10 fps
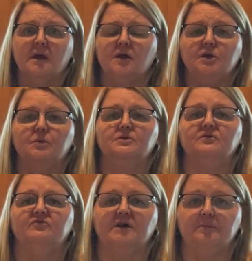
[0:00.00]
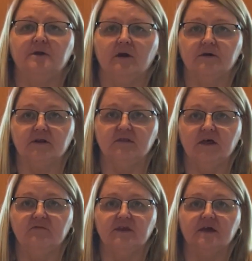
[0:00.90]
You and your family are going to
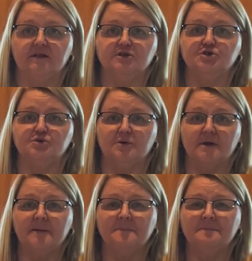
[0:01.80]
love it and enjoy.